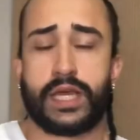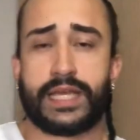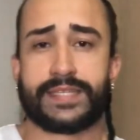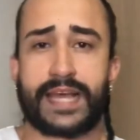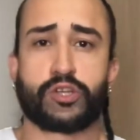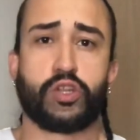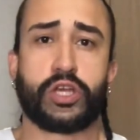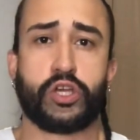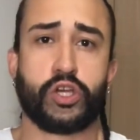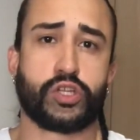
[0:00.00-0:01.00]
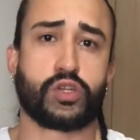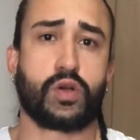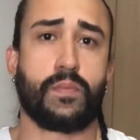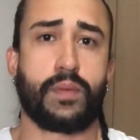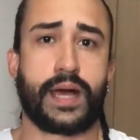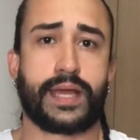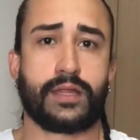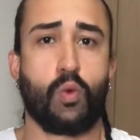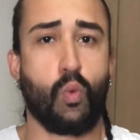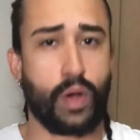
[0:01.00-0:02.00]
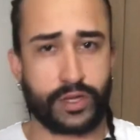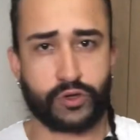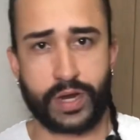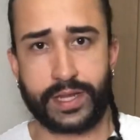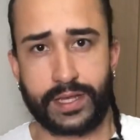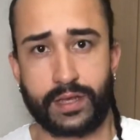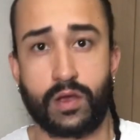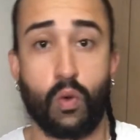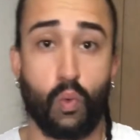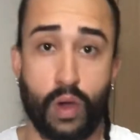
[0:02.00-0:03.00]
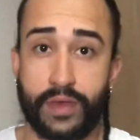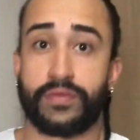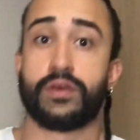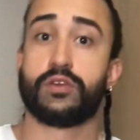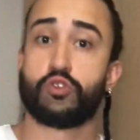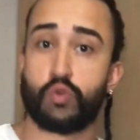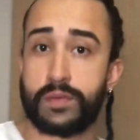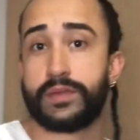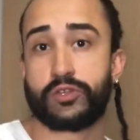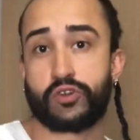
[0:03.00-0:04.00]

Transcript: It's actually good to combine weight training with swimming